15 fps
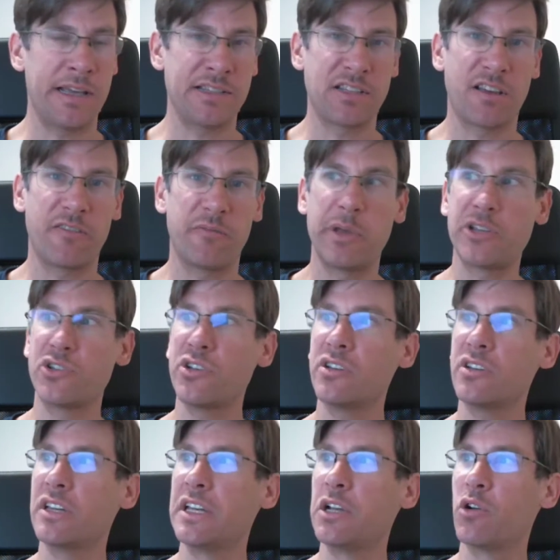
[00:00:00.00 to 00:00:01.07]
as I've
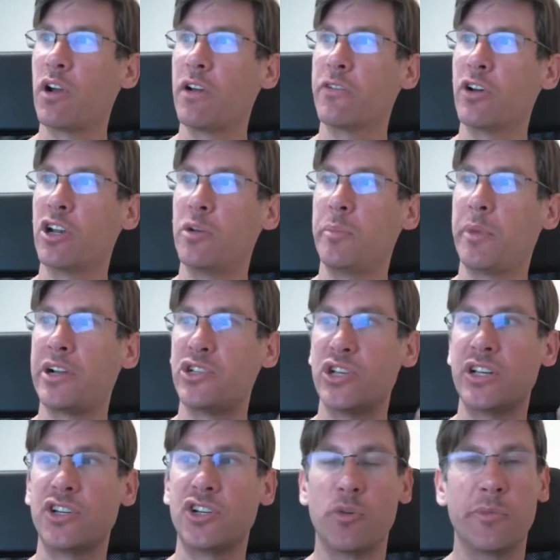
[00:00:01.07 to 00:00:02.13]
mentioned, and here I've cut it by
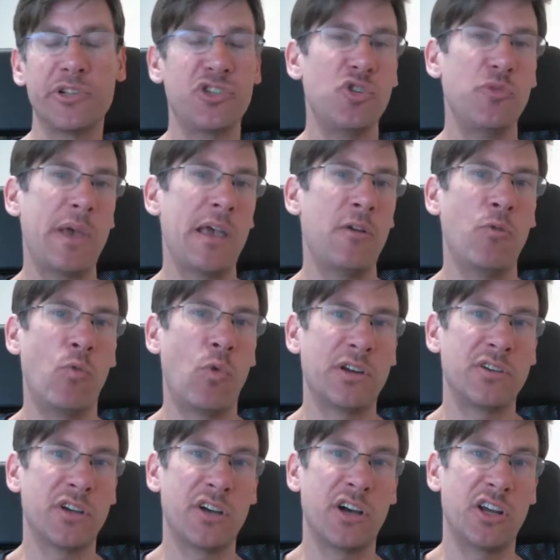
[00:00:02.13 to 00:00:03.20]
gender, but you may
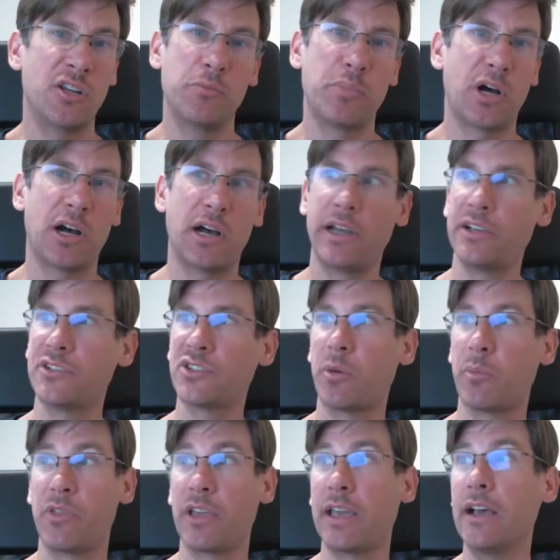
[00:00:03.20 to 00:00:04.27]
want to cut it by
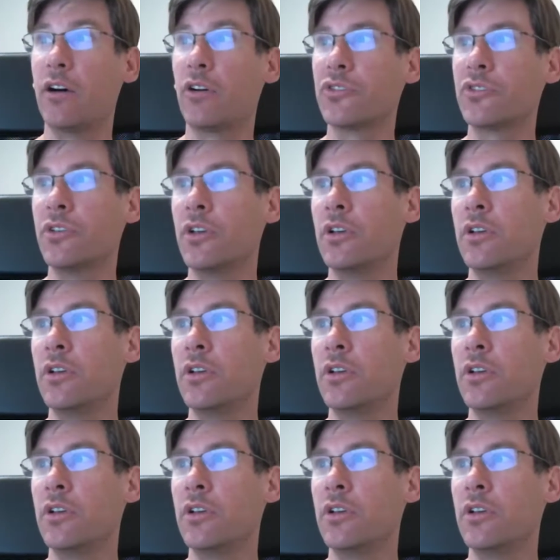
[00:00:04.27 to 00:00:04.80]
something else.